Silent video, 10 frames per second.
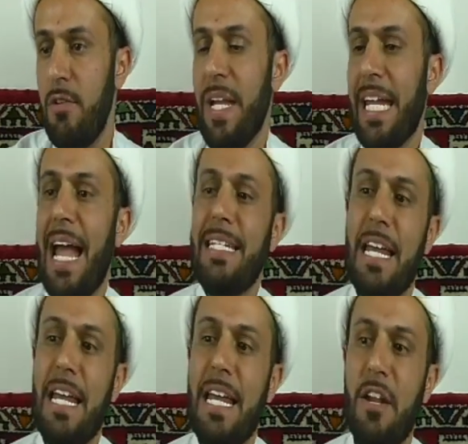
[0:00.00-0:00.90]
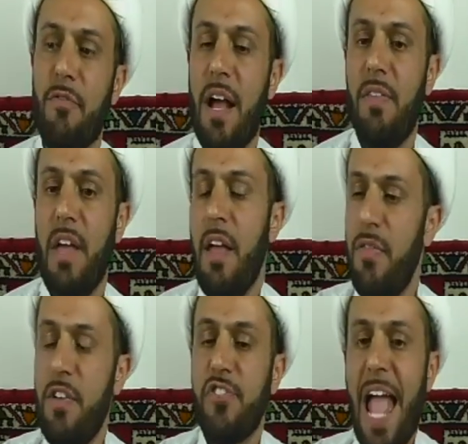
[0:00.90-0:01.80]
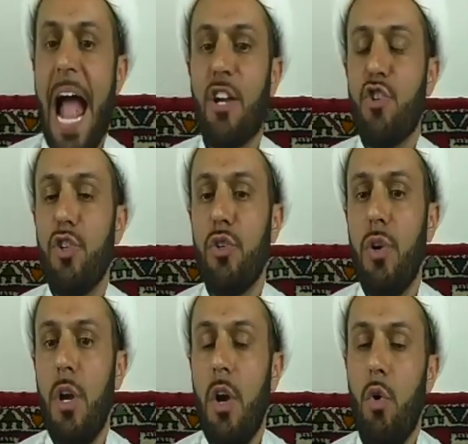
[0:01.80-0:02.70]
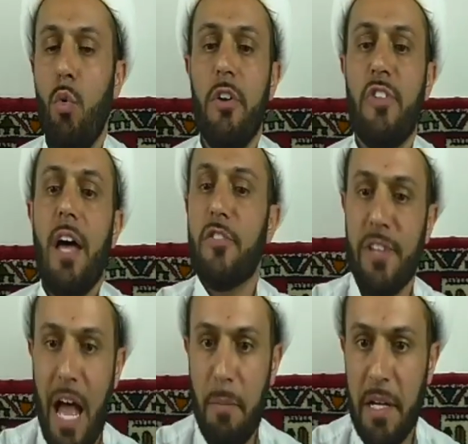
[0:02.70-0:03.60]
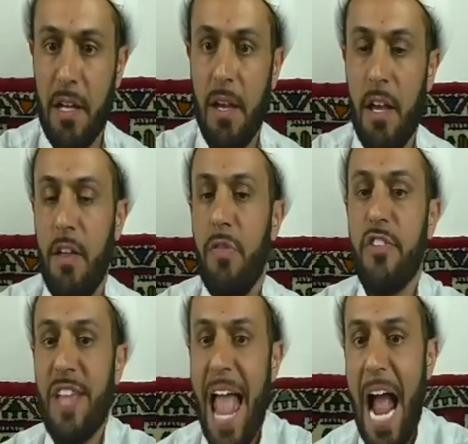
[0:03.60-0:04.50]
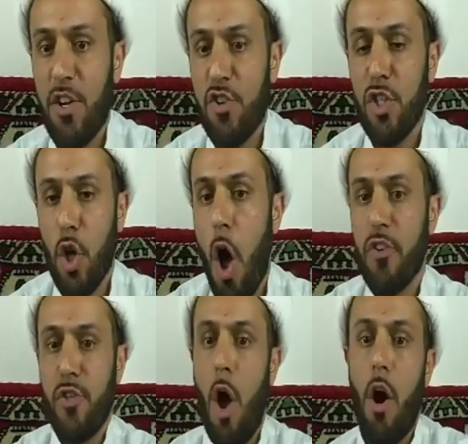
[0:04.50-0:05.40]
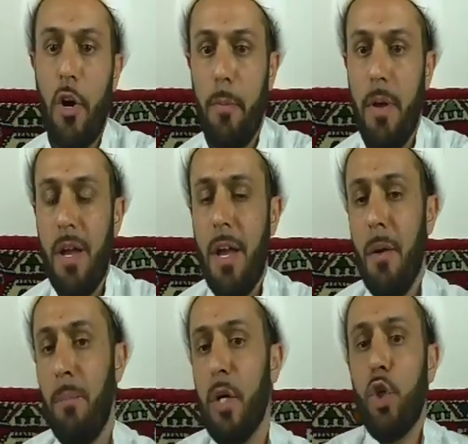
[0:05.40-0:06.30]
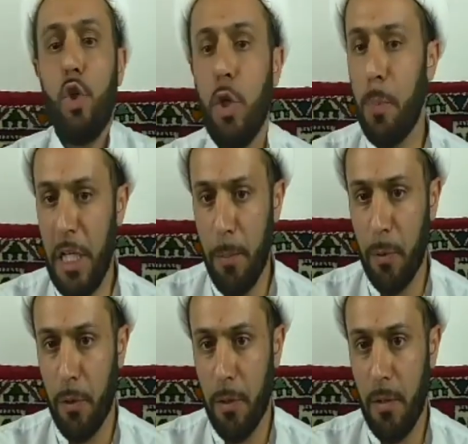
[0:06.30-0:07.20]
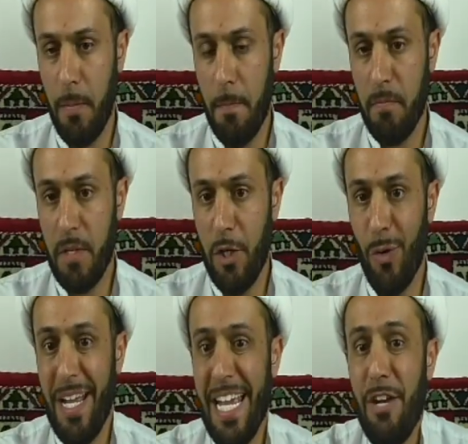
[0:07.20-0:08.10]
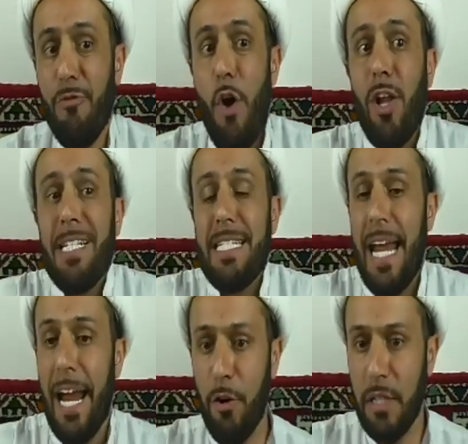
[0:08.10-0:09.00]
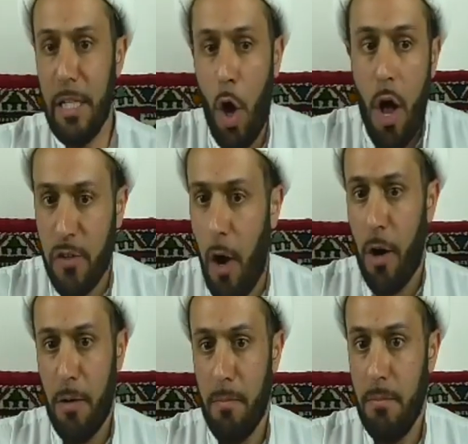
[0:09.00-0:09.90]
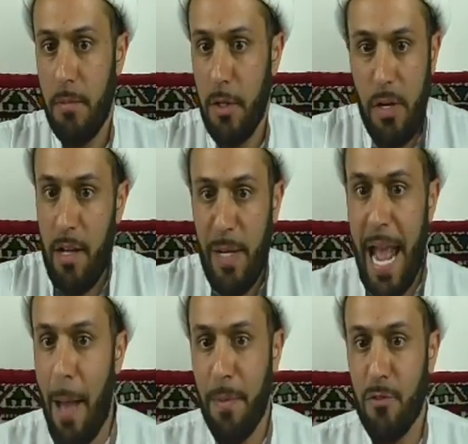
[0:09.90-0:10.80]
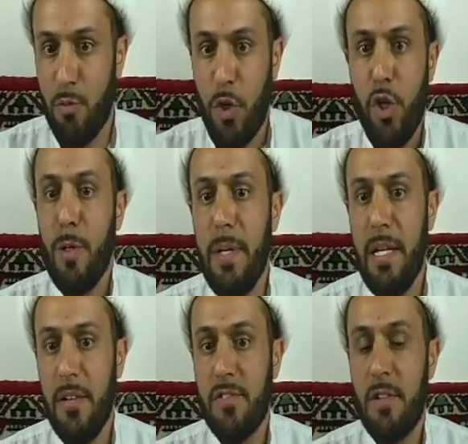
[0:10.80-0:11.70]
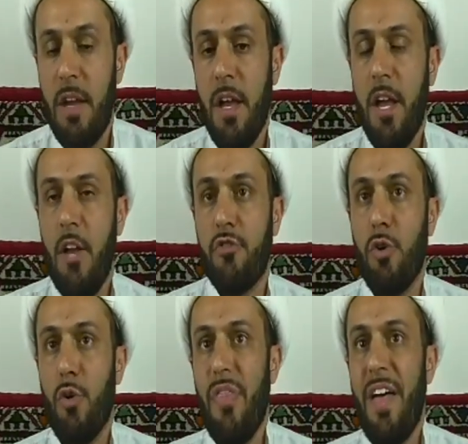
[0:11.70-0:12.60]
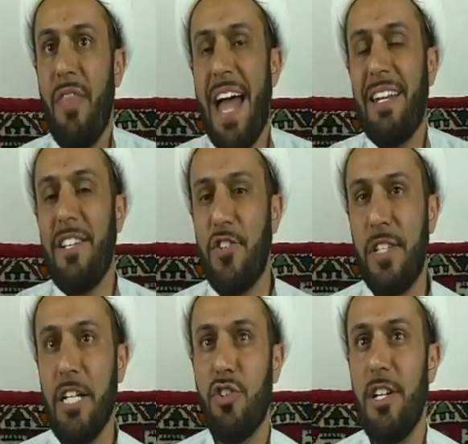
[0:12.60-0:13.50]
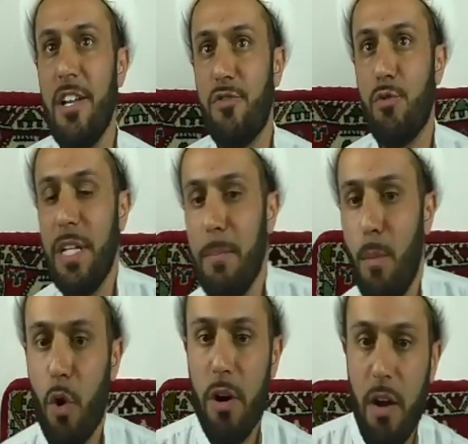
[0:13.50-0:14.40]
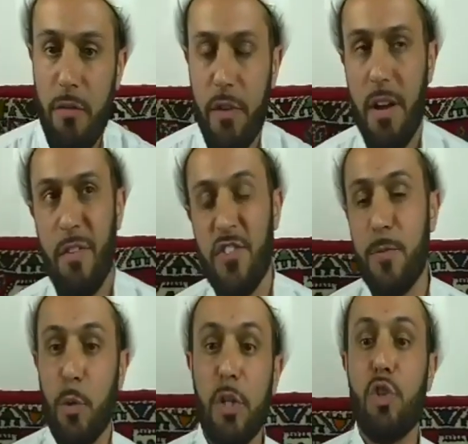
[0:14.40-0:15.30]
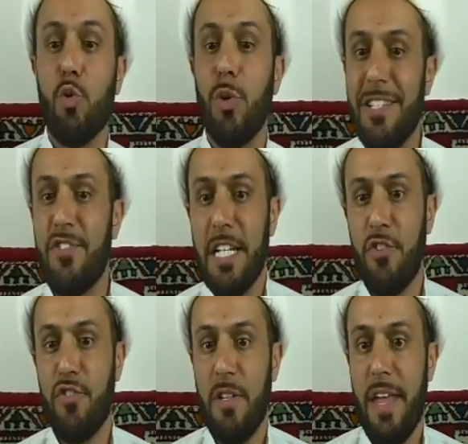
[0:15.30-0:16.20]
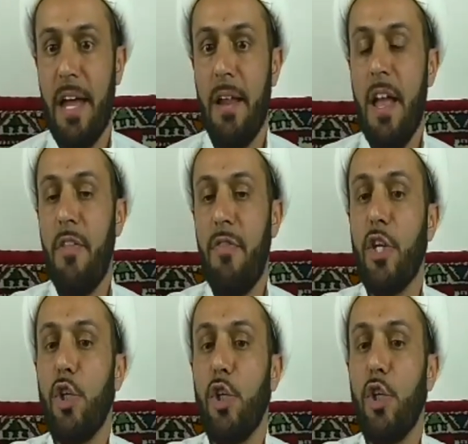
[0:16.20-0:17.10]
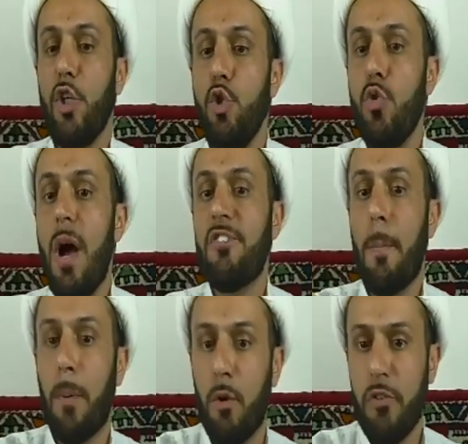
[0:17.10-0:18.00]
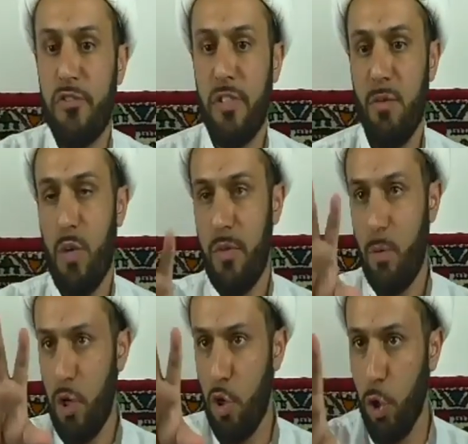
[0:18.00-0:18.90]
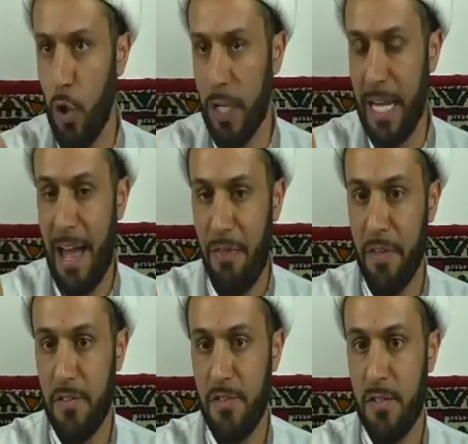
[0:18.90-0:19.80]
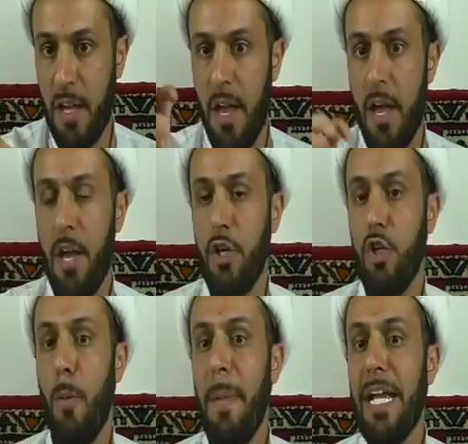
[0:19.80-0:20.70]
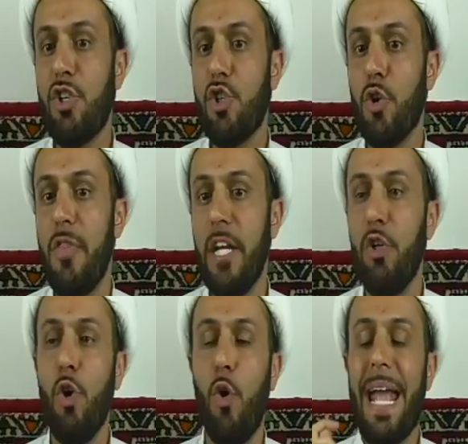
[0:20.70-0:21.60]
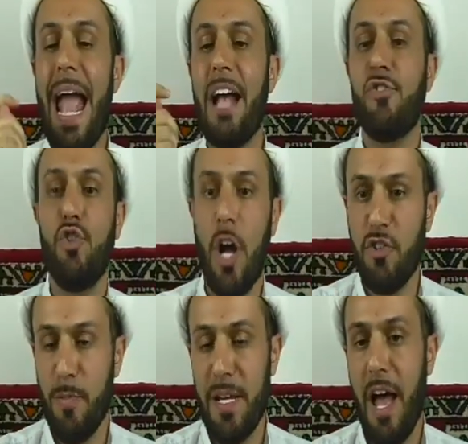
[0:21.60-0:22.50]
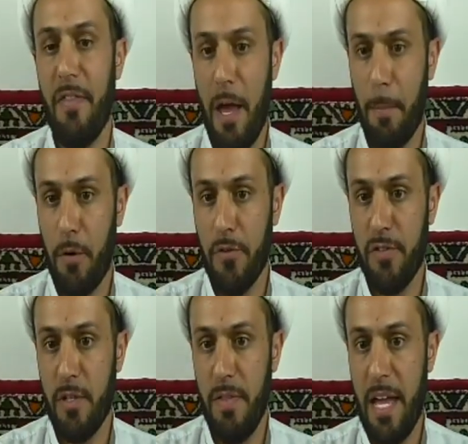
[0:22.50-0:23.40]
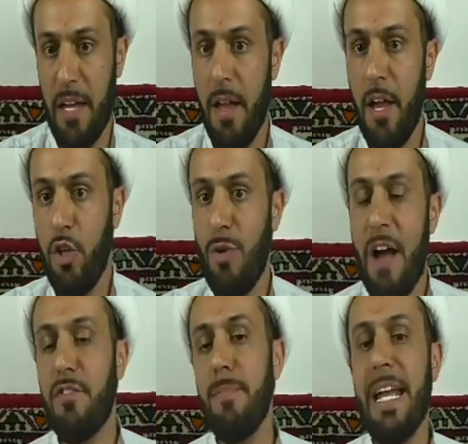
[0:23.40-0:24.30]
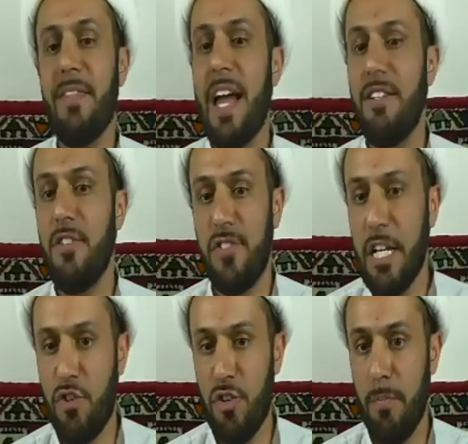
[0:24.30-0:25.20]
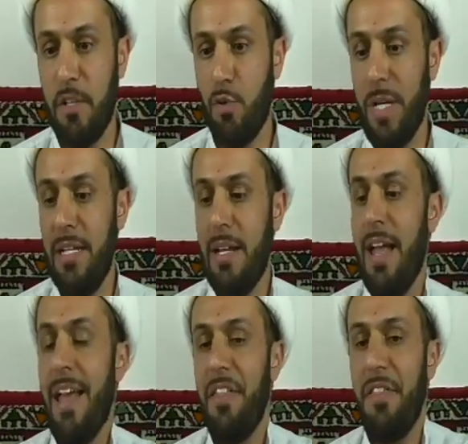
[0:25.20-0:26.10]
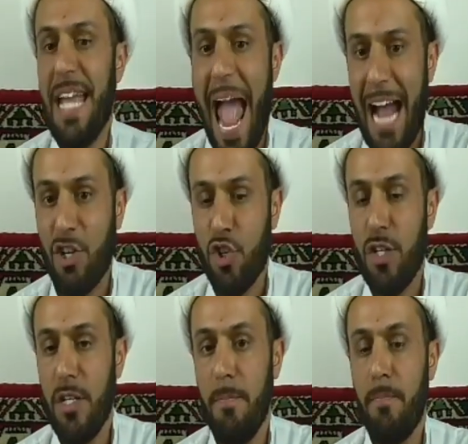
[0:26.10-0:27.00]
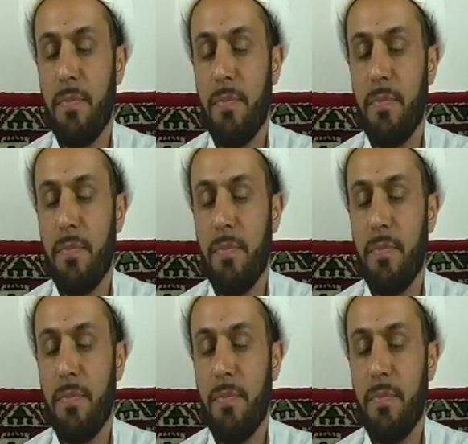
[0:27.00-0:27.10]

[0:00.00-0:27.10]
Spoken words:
identify that this action was un-Islamic. This action caused harm. But good people, involuntarily cause harm. It happens. We're human beings. So that distinction is really more of a spiritual distinction that you as a person, when you're looking at this, make sure that you don't cast judgment on that person, that you have to make that distinction between the action